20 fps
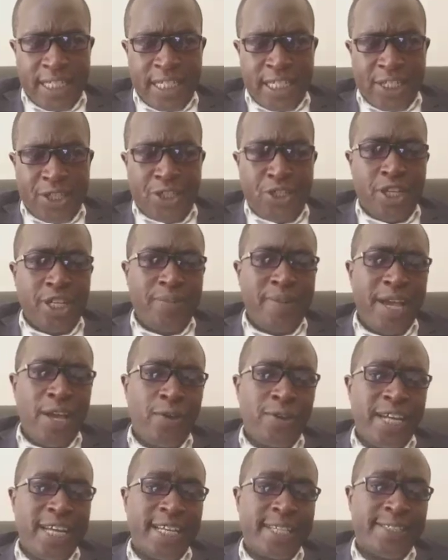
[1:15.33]
In my
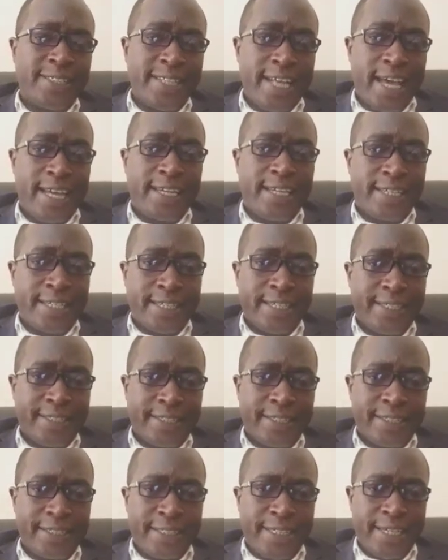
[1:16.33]
own understanding,
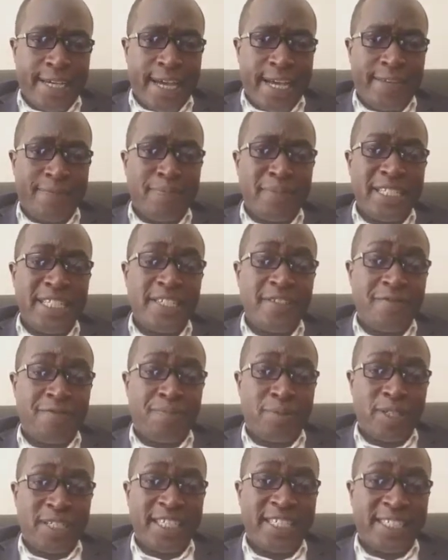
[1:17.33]
I believe
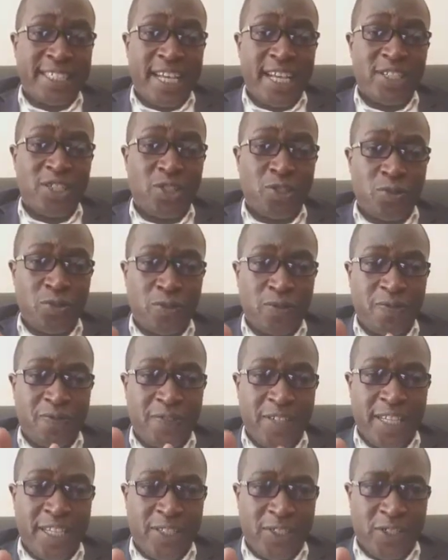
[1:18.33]
police has two
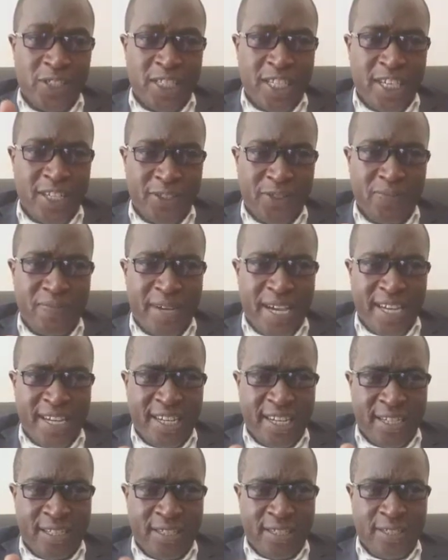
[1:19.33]
very serious
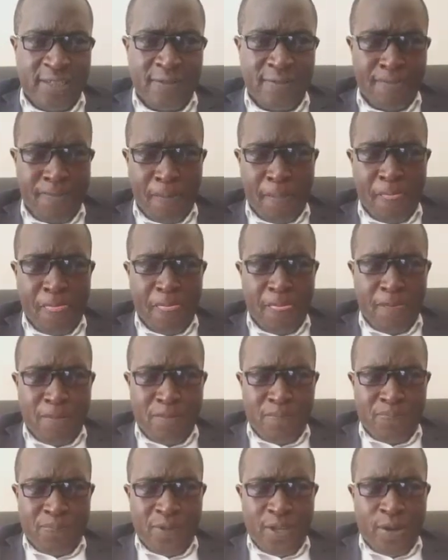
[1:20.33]
mandates.
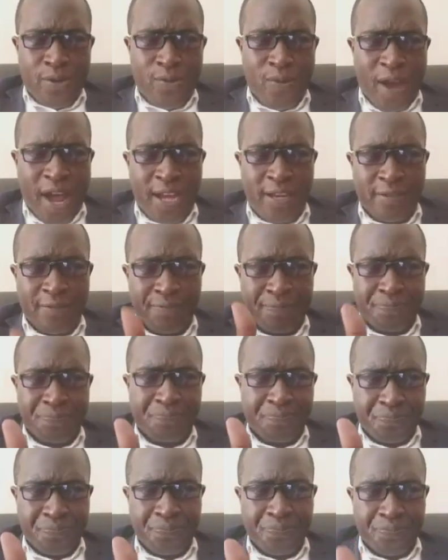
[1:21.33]
One
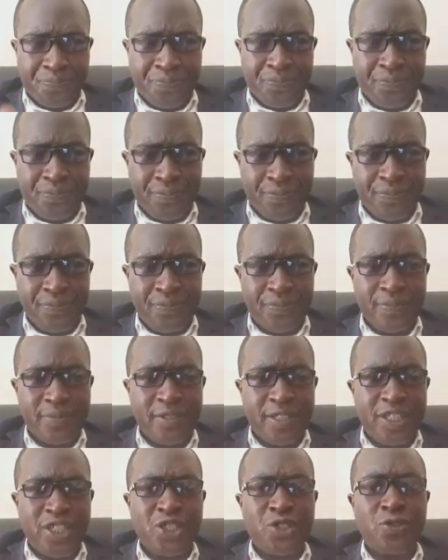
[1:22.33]

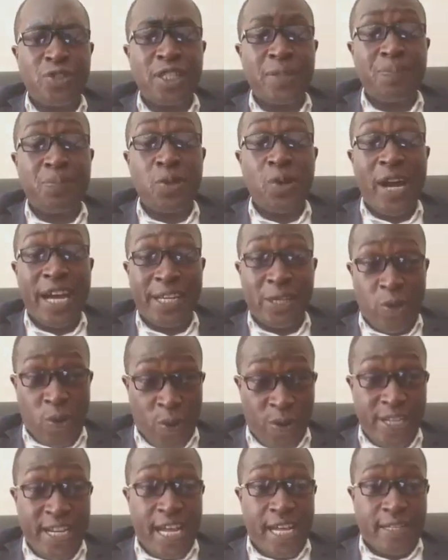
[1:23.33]
is to keep law and
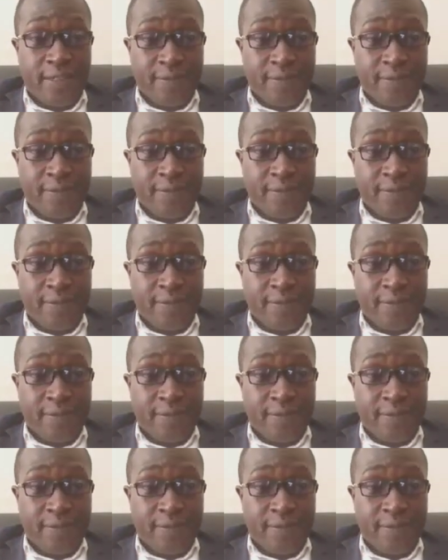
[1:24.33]
order.